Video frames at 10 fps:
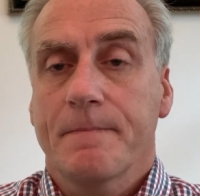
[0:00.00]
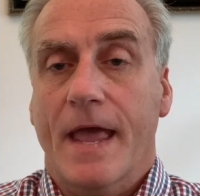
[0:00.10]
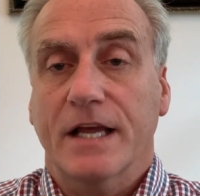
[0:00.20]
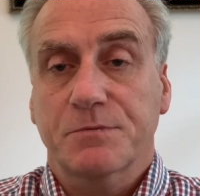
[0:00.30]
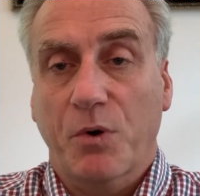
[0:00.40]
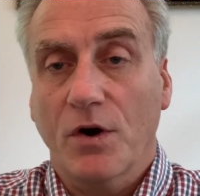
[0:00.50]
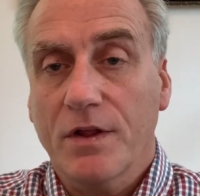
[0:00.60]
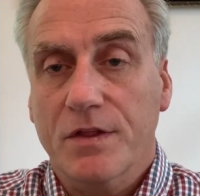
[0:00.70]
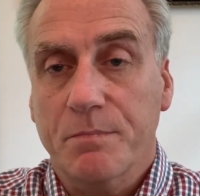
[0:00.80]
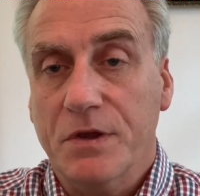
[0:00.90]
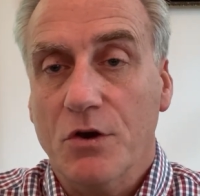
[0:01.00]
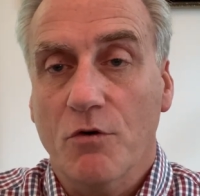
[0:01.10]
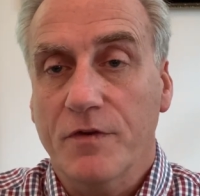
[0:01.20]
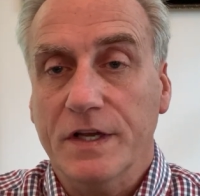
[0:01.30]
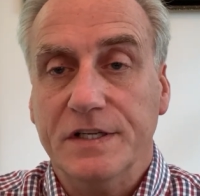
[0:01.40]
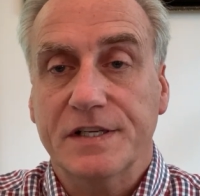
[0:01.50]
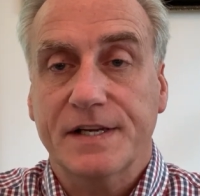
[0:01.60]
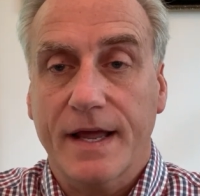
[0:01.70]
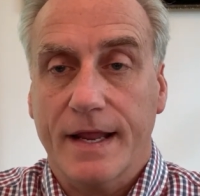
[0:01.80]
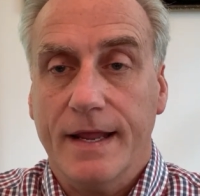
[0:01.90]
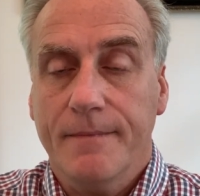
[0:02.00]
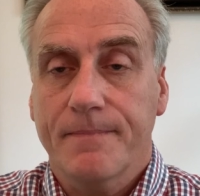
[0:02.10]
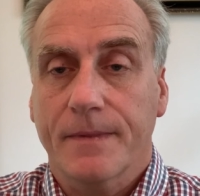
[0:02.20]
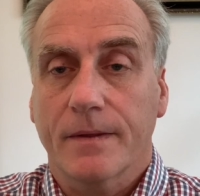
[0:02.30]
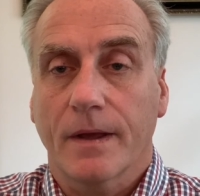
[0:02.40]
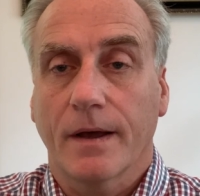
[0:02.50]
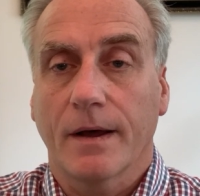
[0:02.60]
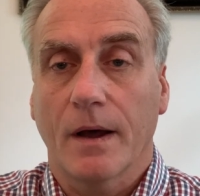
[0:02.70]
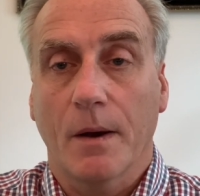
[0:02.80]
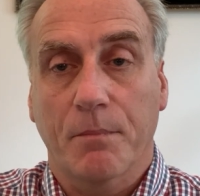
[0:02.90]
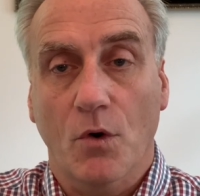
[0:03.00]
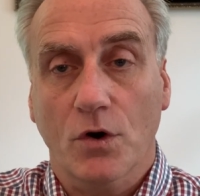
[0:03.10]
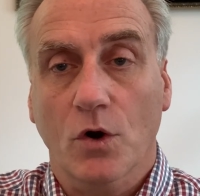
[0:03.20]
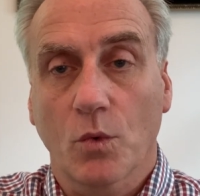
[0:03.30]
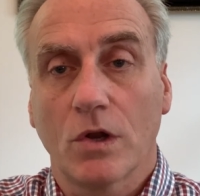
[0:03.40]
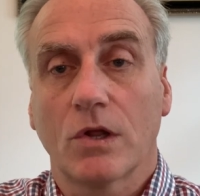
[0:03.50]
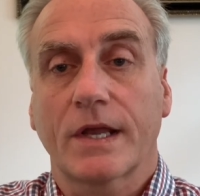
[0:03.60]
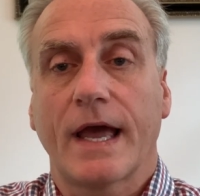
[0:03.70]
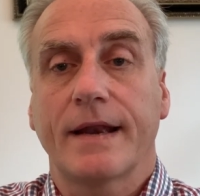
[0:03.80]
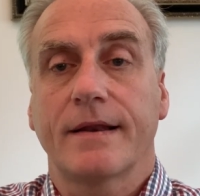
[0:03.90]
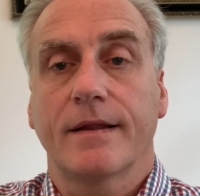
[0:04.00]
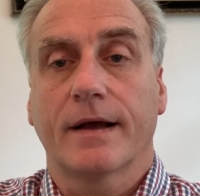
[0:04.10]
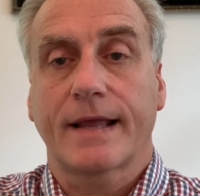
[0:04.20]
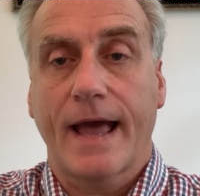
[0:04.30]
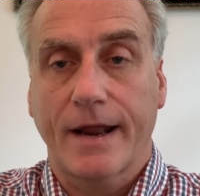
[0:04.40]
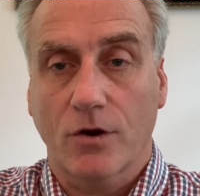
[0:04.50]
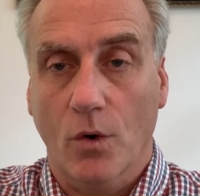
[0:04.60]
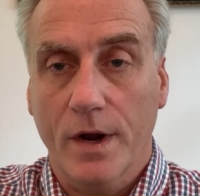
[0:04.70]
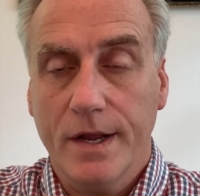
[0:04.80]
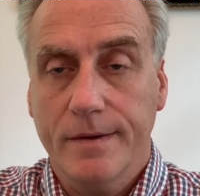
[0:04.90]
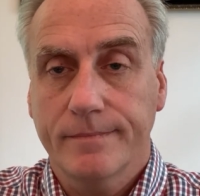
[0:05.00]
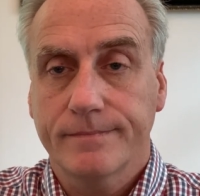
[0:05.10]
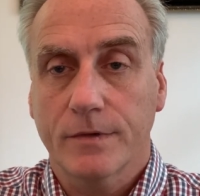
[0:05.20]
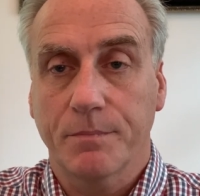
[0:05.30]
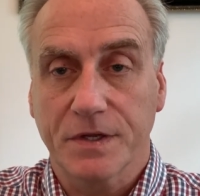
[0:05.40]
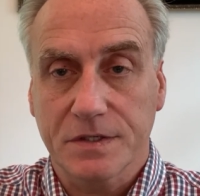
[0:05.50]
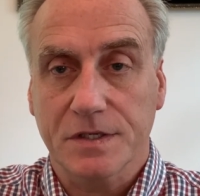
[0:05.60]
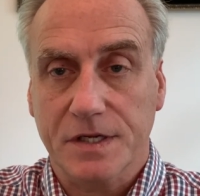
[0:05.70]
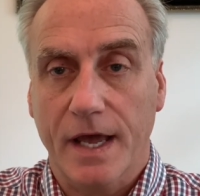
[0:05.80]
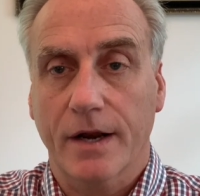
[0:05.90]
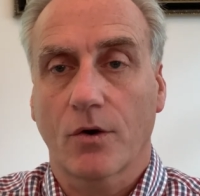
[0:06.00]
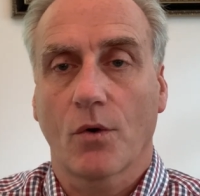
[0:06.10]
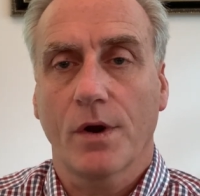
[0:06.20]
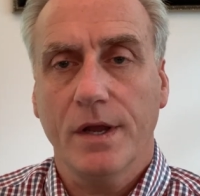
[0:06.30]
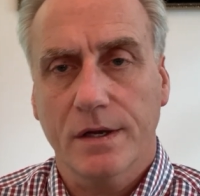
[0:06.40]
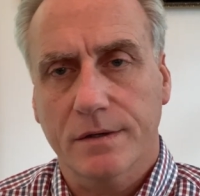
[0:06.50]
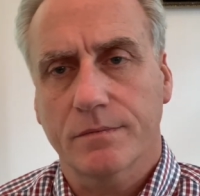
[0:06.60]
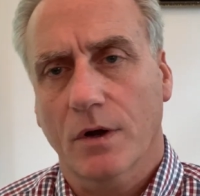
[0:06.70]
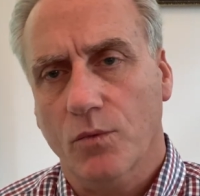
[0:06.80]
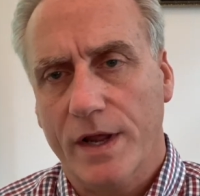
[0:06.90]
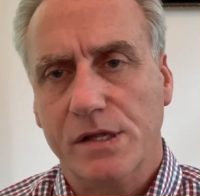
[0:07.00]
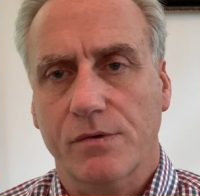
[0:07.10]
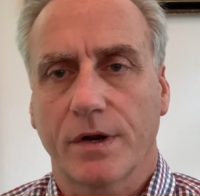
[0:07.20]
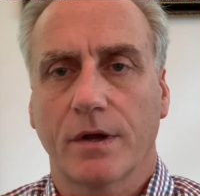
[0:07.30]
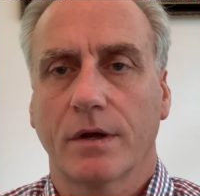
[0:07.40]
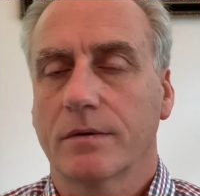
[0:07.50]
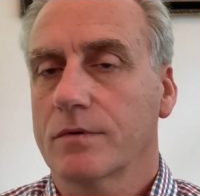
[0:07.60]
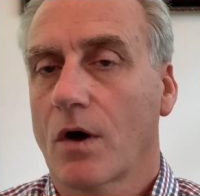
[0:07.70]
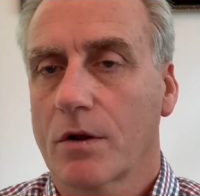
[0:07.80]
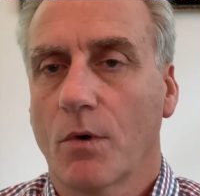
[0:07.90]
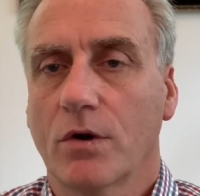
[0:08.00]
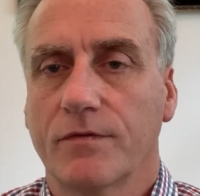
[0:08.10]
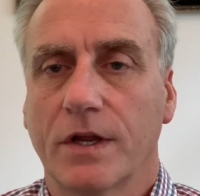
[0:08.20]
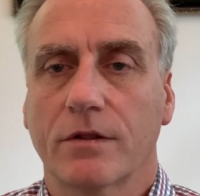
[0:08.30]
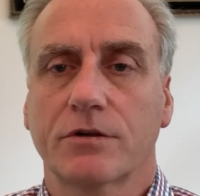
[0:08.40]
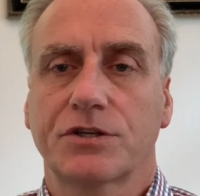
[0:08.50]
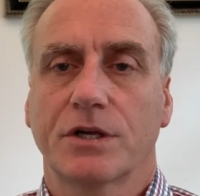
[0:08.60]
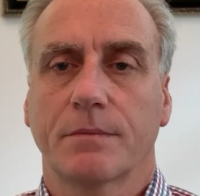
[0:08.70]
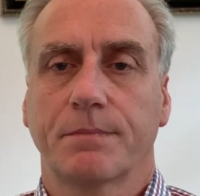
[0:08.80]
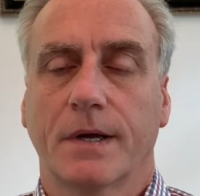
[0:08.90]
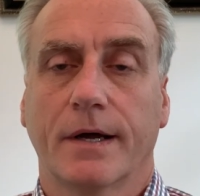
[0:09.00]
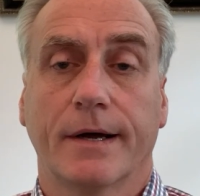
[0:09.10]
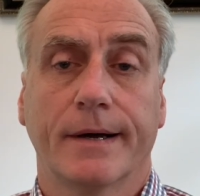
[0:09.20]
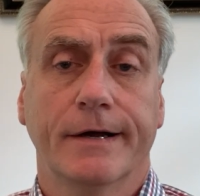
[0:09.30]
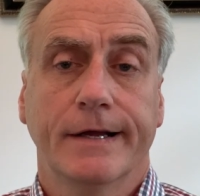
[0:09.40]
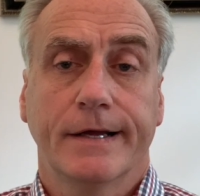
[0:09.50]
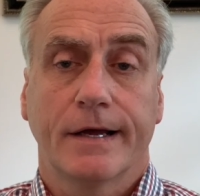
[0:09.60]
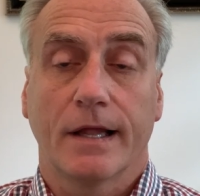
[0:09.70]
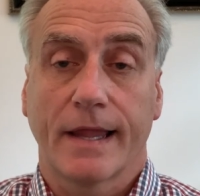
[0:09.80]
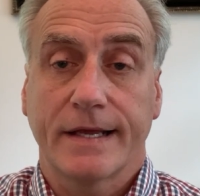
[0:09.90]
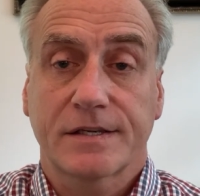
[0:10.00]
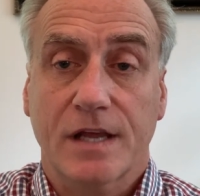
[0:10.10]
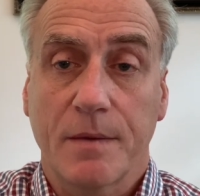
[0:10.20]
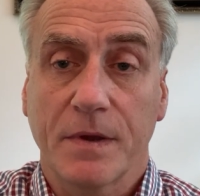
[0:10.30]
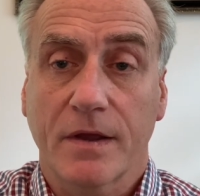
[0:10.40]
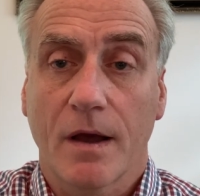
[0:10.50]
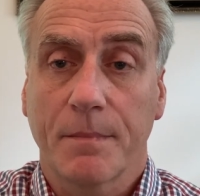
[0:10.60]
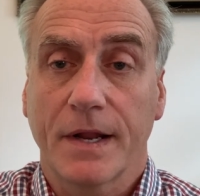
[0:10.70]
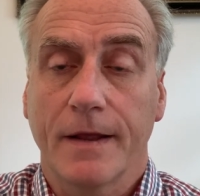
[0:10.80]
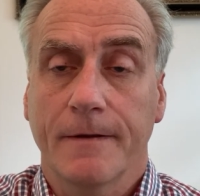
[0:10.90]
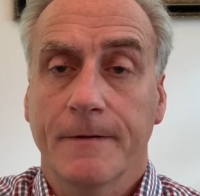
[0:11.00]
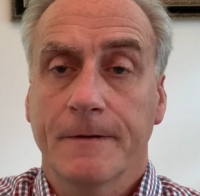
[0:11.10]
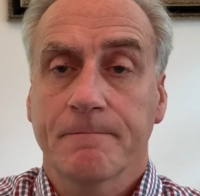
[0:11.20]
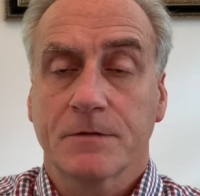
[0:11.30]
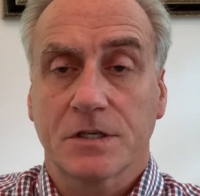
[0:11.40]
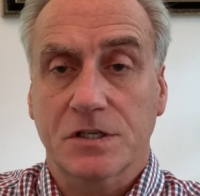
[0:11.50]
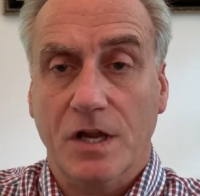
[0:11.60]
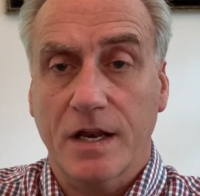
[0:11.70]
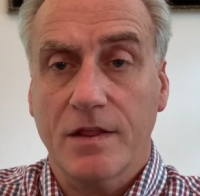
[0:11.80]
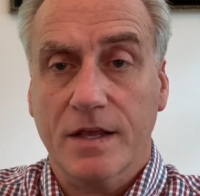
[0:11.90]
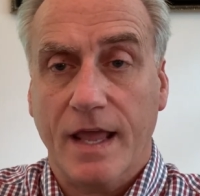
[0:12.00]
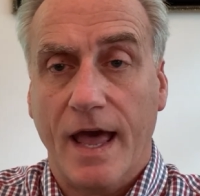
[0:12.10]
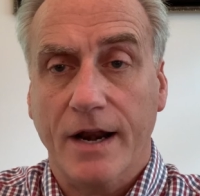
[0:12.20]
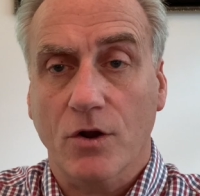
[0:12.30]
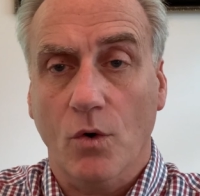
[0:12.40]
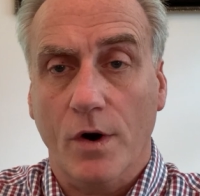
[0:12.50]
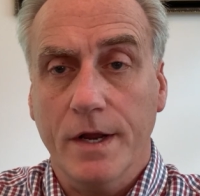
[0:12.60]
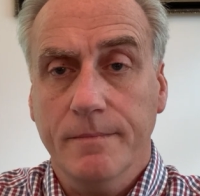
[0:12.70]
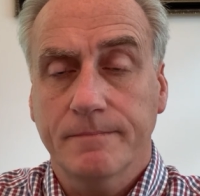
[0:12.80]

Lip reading: as part of the BOV study, a broker will look at a category, a business category, a restaurant, an automotive dealership, a landscaping company. Study the category